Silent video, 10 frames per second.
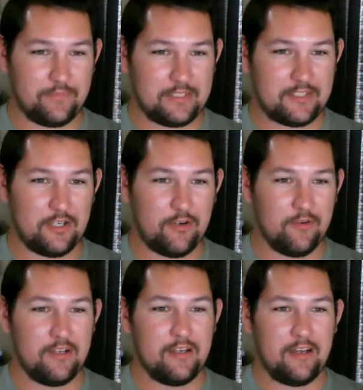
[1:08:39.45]

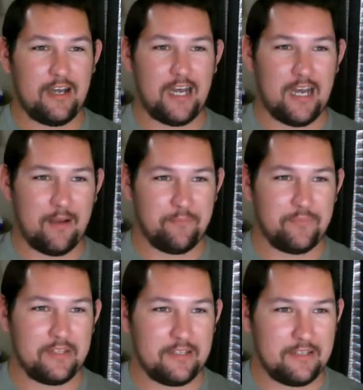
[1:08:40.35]
So um,
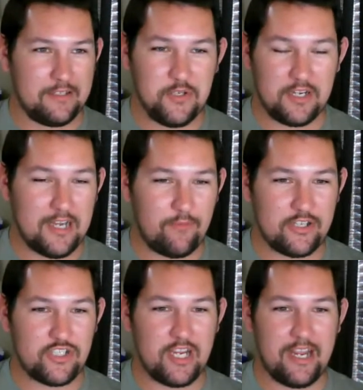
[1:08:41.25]
you can definitely
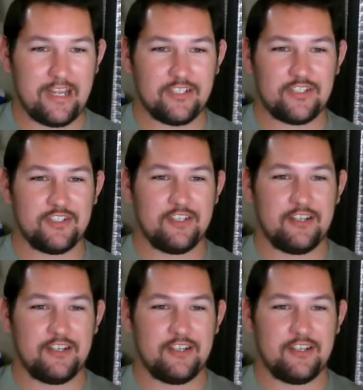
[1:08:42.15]
change